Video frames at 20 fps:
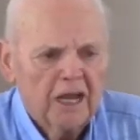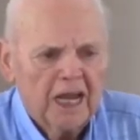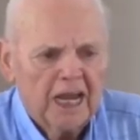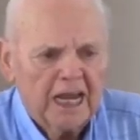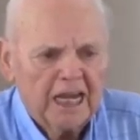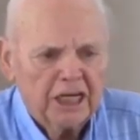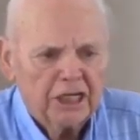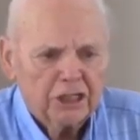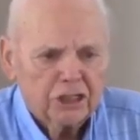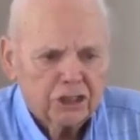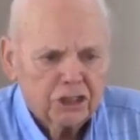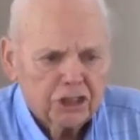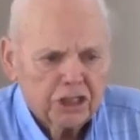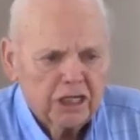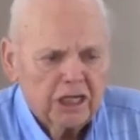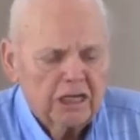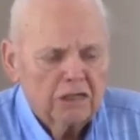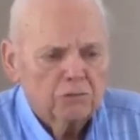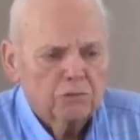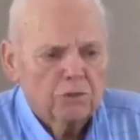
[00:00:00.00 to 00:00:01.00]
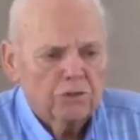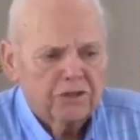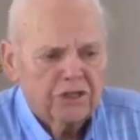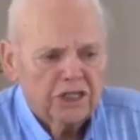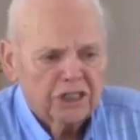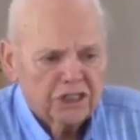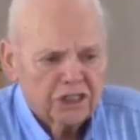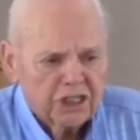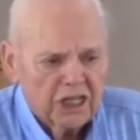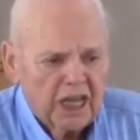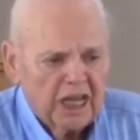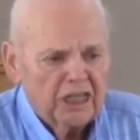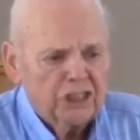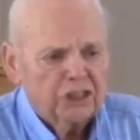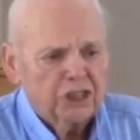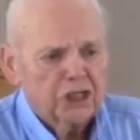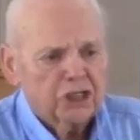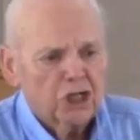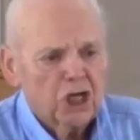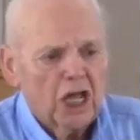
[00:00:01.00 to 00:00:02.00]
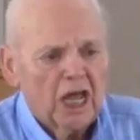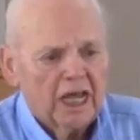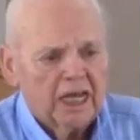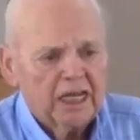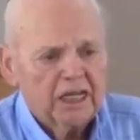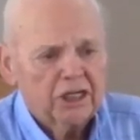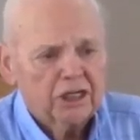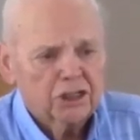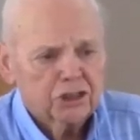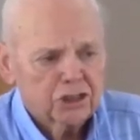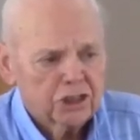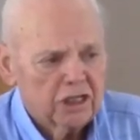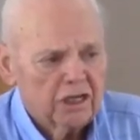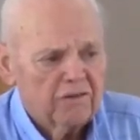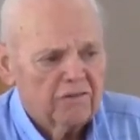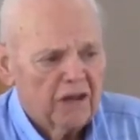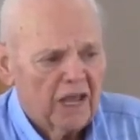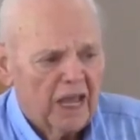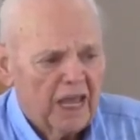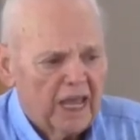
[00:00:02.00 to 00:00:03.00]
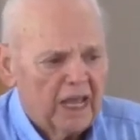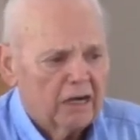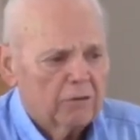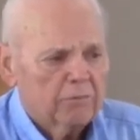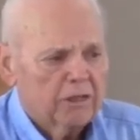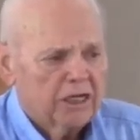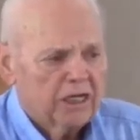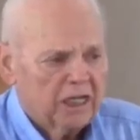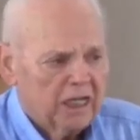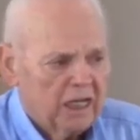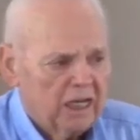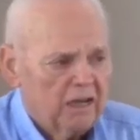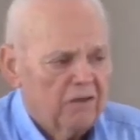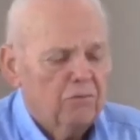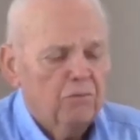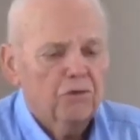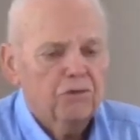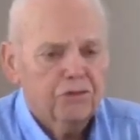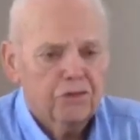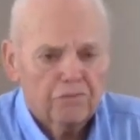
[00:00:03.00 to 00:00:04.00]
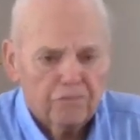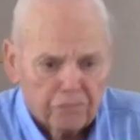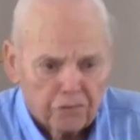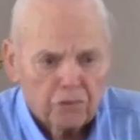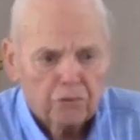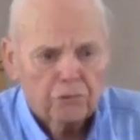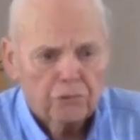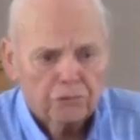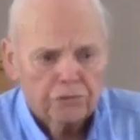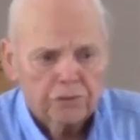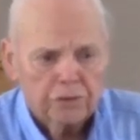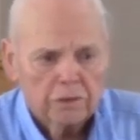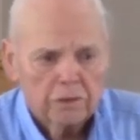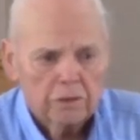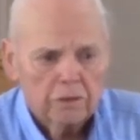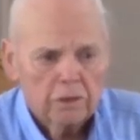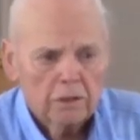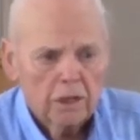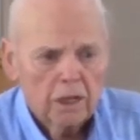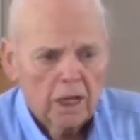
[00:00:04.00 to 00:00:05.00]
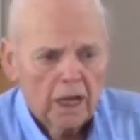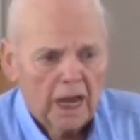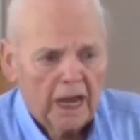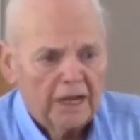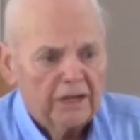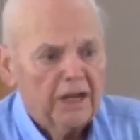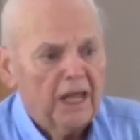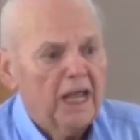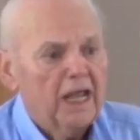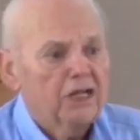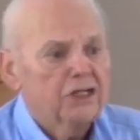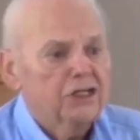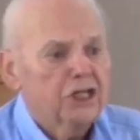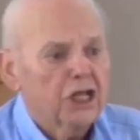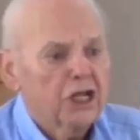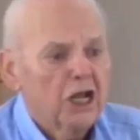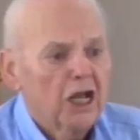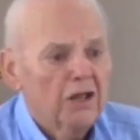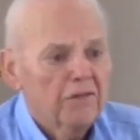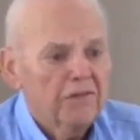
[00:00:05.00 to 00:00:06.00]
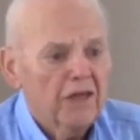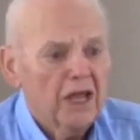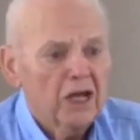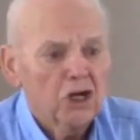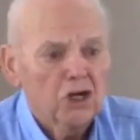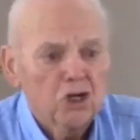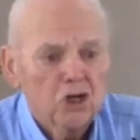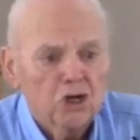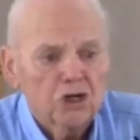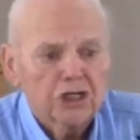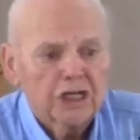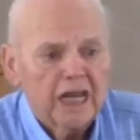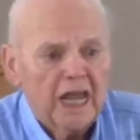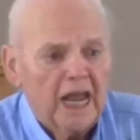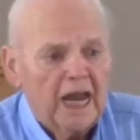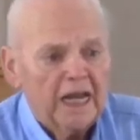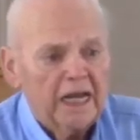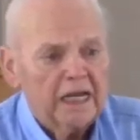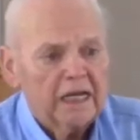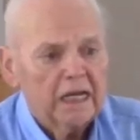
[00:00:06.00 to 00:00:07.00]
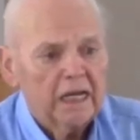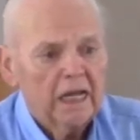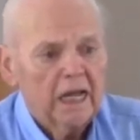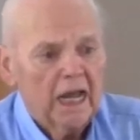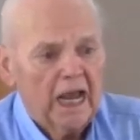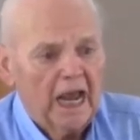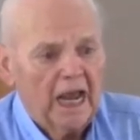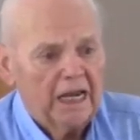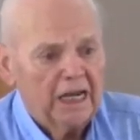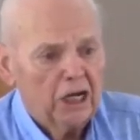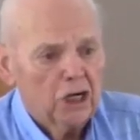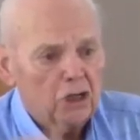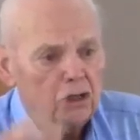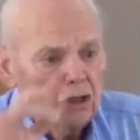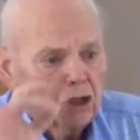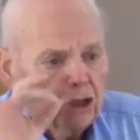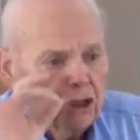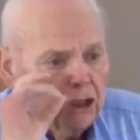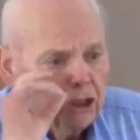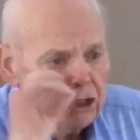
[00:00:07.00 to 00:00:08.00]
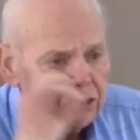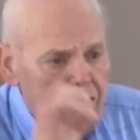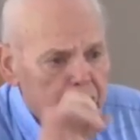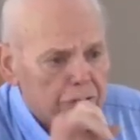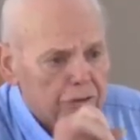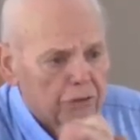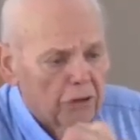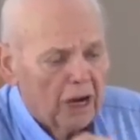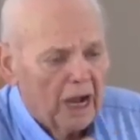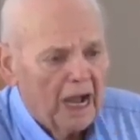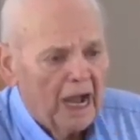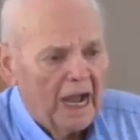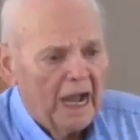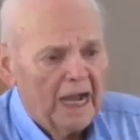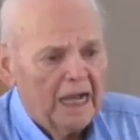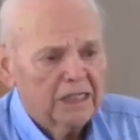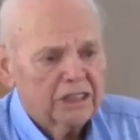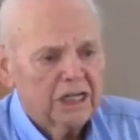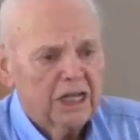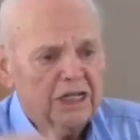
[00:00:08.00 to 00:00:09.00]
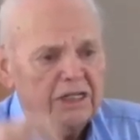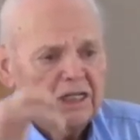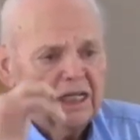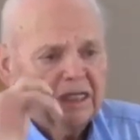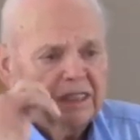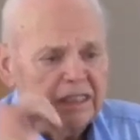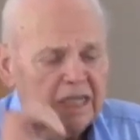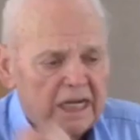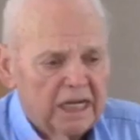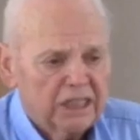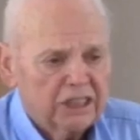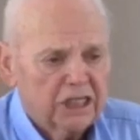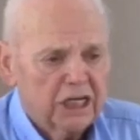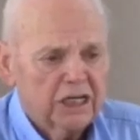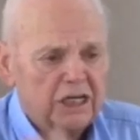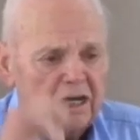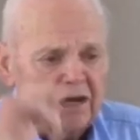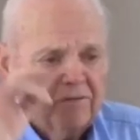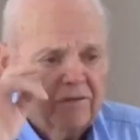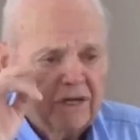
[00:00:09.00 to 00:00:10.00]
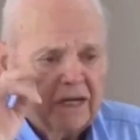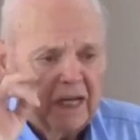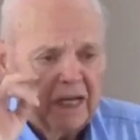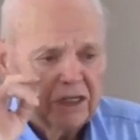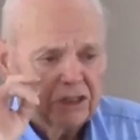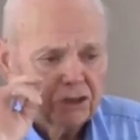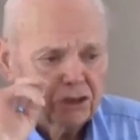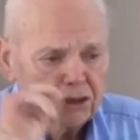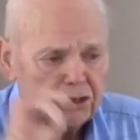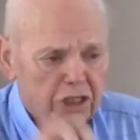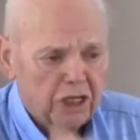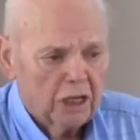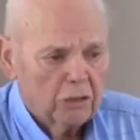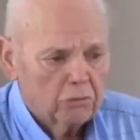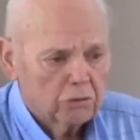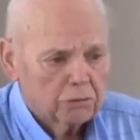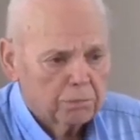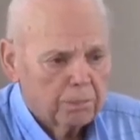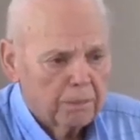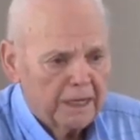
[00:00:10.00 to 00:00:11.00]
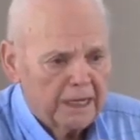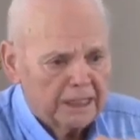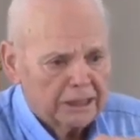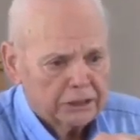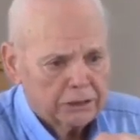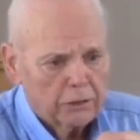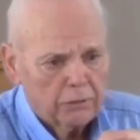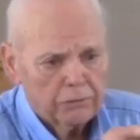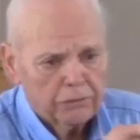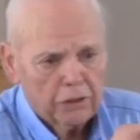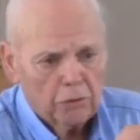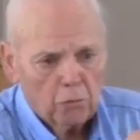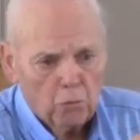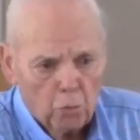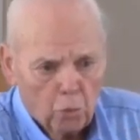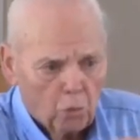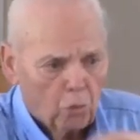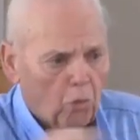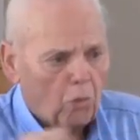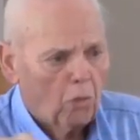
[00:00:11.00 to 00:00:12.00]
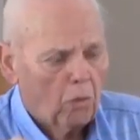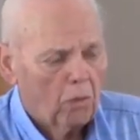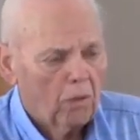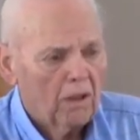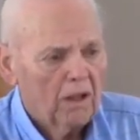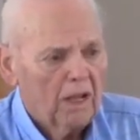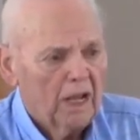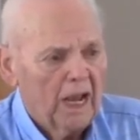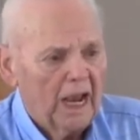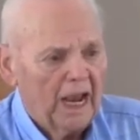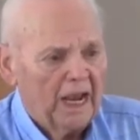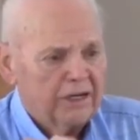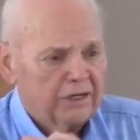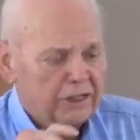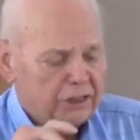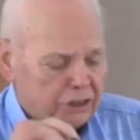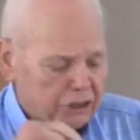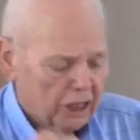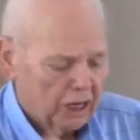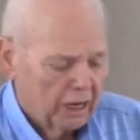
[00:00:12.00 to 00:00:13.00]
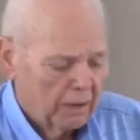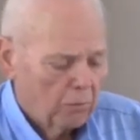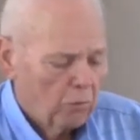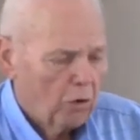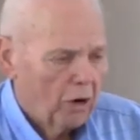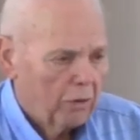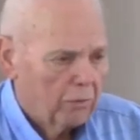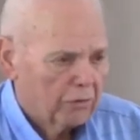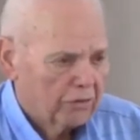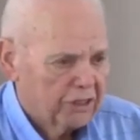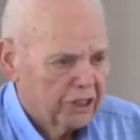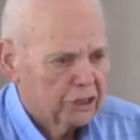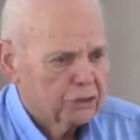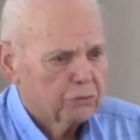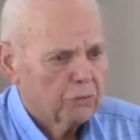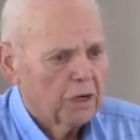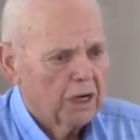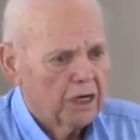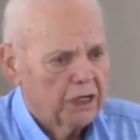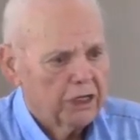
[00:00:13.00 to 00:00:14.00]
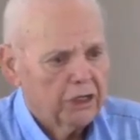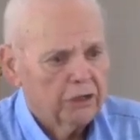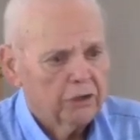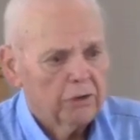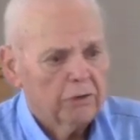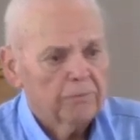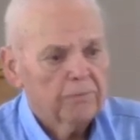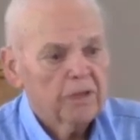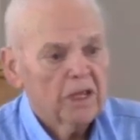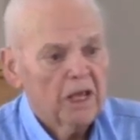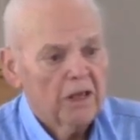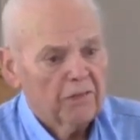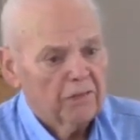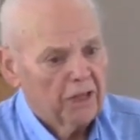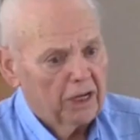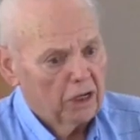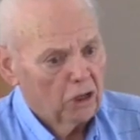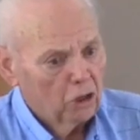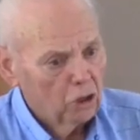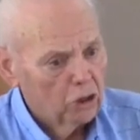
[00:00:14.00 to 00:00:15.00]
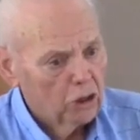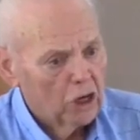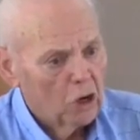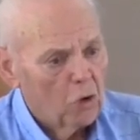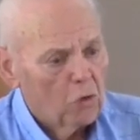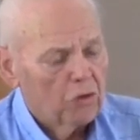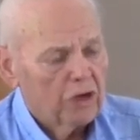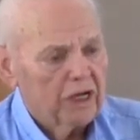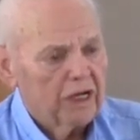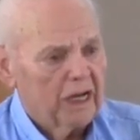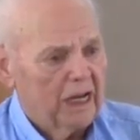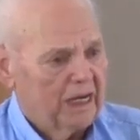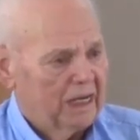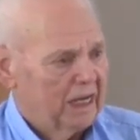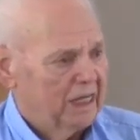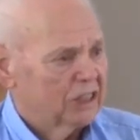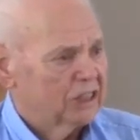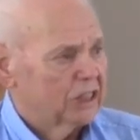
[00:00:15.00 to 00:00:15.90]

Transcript: He deceives with this thing just like he deceived Adam and Eve with the fruit. Mm-hmm. And they they looked at it, and it looked good to their eyes, and they tasted of it, and sin was passed on the world. And the same way with this right here, they look on it, and they